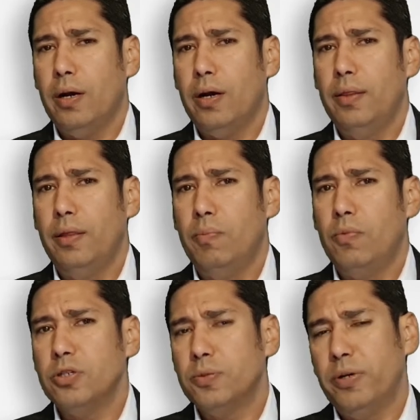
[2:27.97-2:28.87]
are the
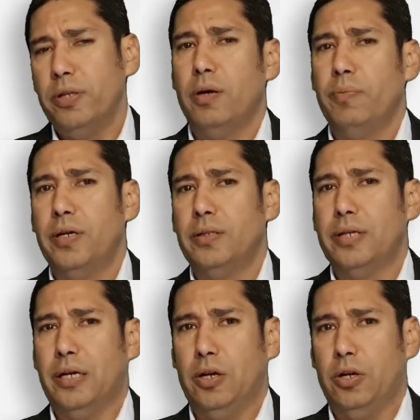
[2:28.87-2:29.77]
most
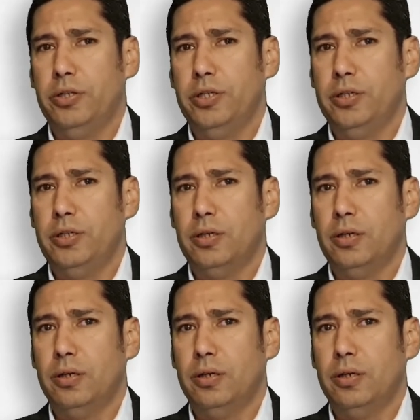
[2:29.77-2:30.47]
predominant technologies